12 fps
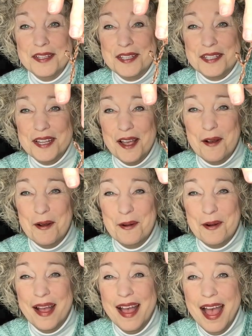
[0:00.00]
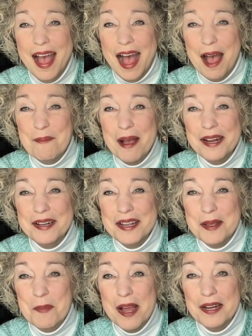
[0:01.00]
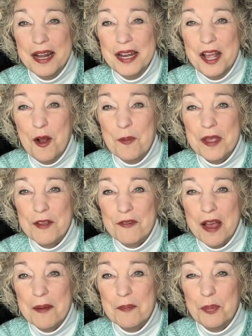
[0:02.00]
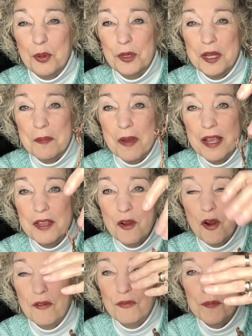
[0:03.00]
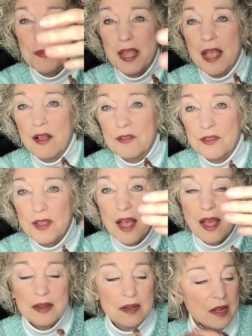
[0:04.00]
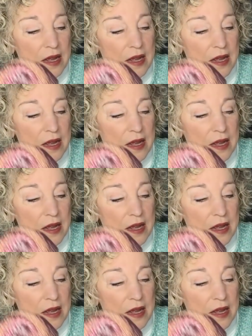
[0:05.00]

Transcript: so I might it might not help me if I'm pulling my yarn from the outside.